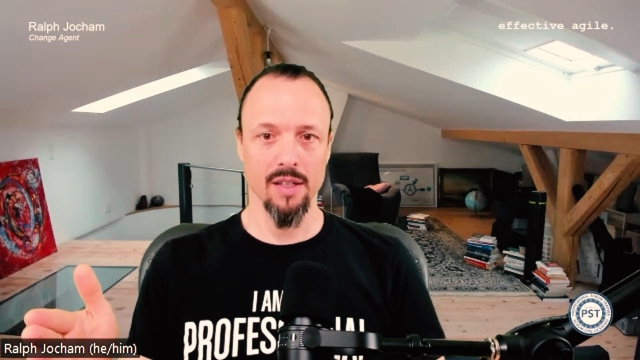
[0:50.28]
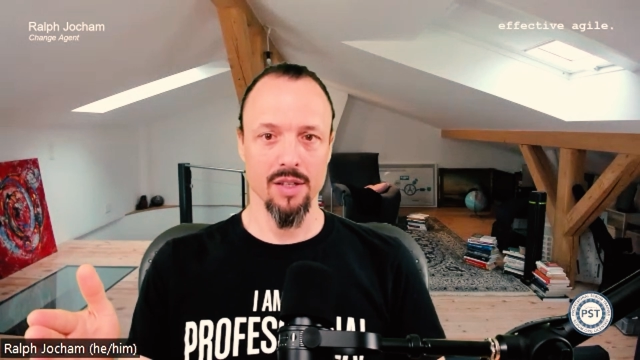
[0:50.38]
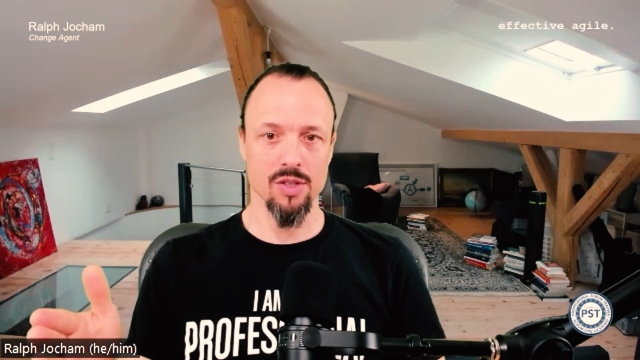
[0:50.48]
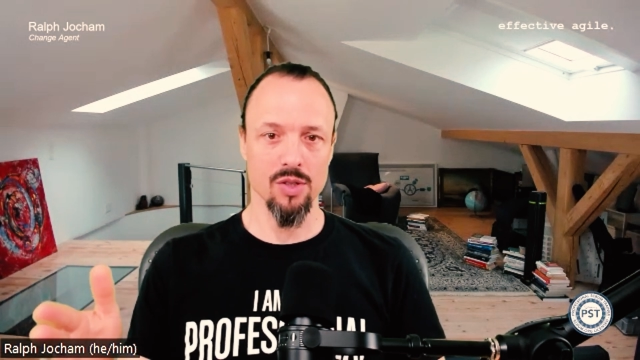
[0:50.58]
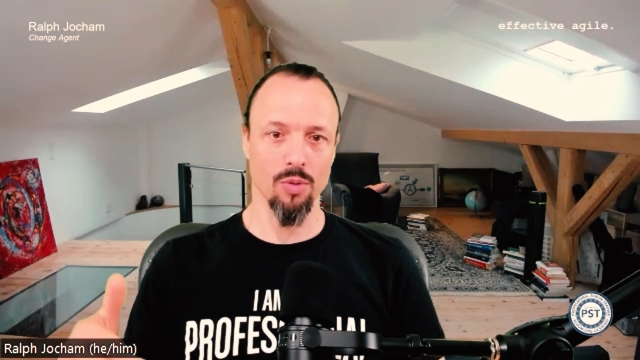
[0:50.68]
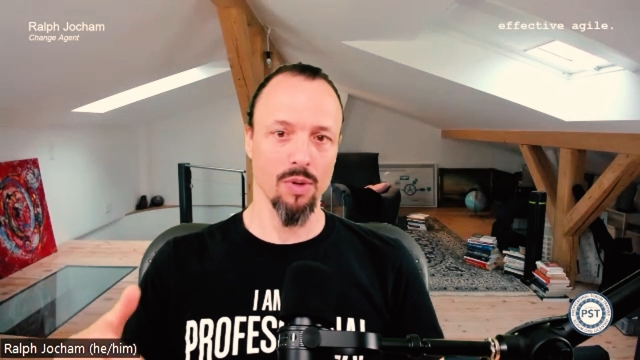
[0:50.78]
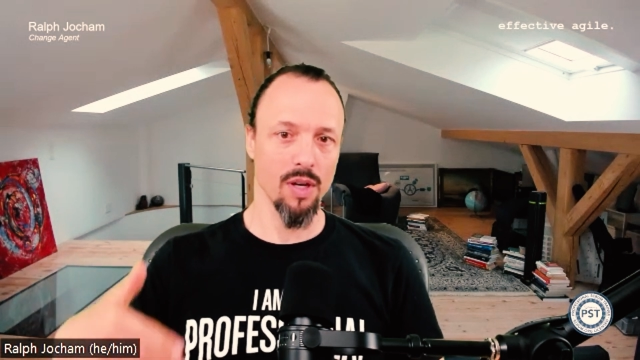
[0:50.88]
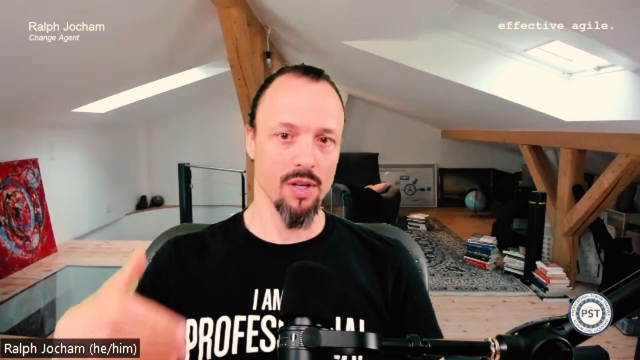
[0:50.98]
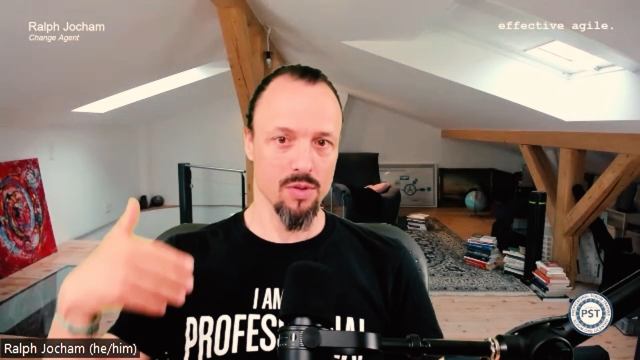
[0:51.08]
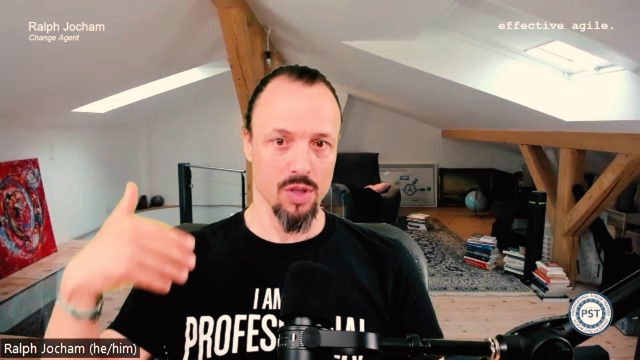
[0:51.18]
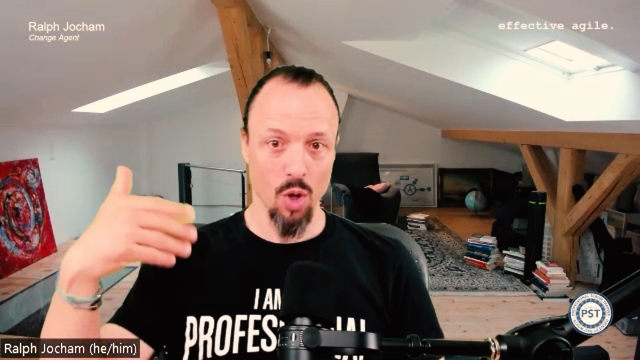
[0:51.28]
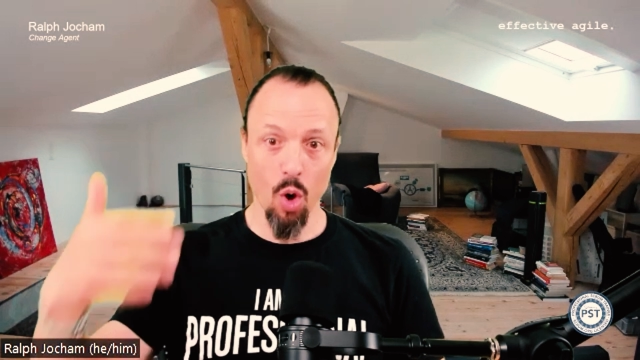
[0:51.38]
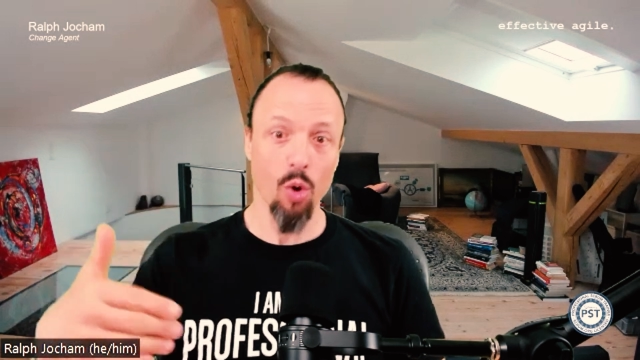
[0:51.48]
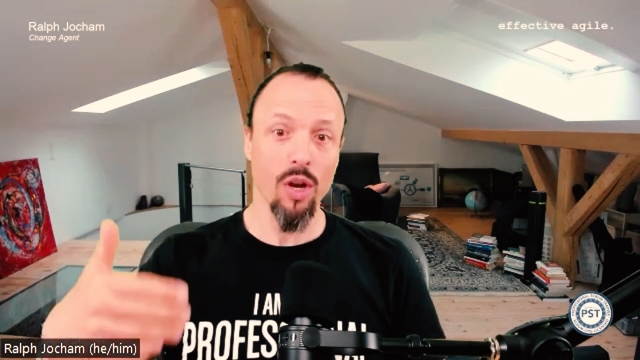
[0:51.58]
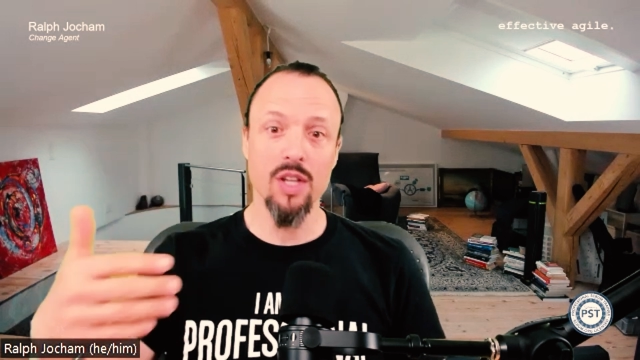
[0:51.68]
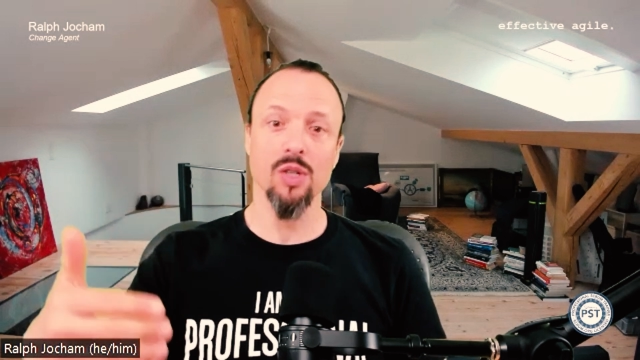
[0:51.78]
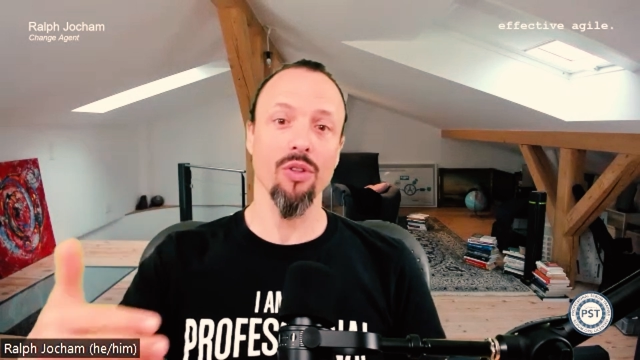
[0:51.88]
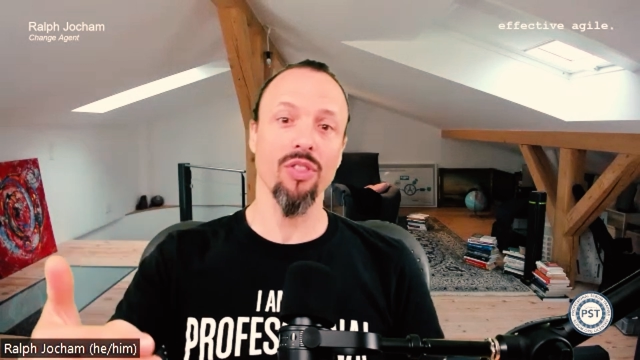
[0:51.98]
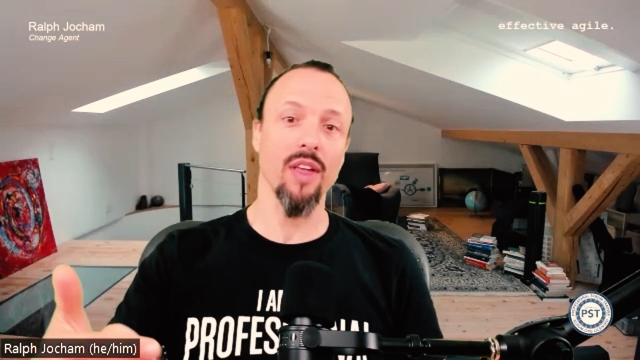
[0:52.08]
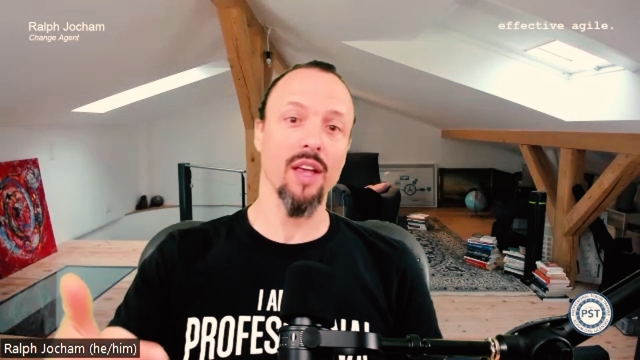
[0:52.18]
So, because you only
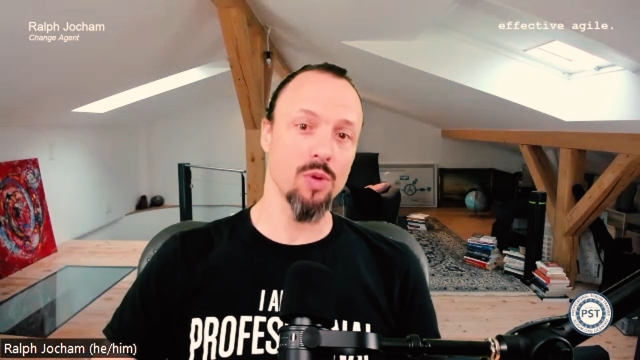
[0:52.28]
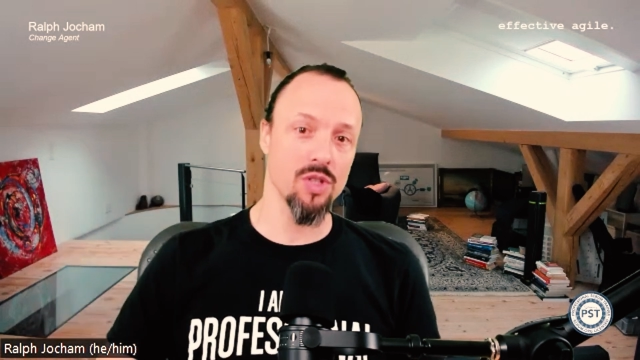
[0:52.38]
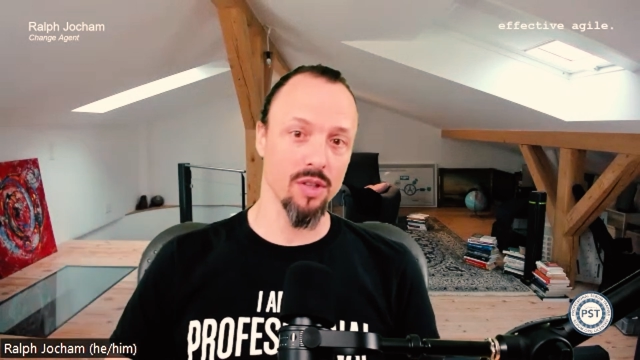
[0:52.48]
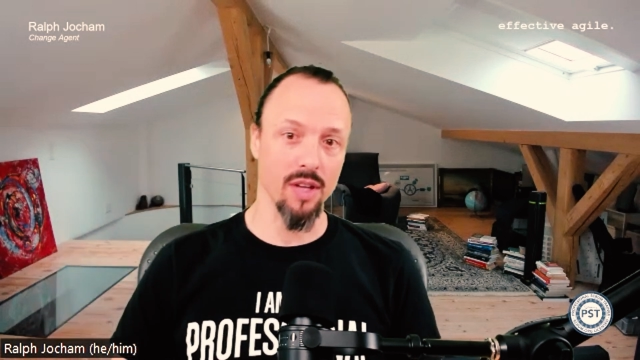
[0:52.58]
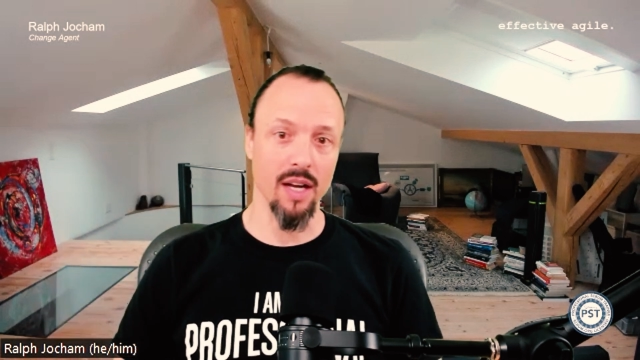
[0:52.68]
show things which are